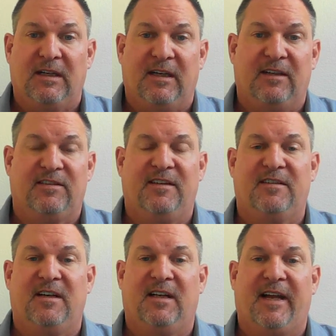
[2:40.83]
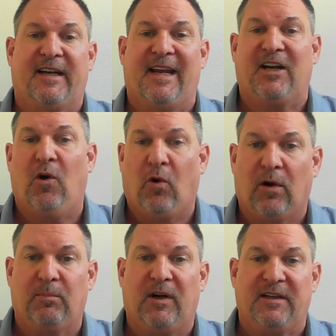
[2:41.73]
This isn't like a
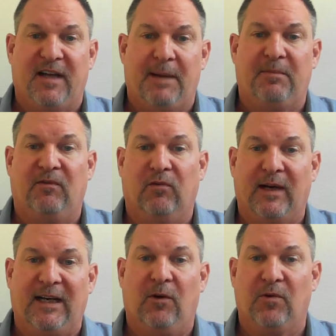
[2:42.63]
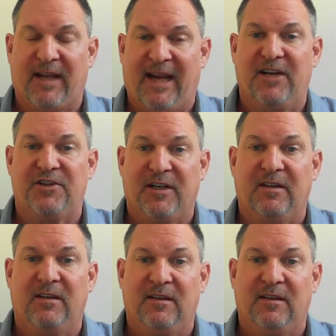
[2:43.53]
corporate type of relocation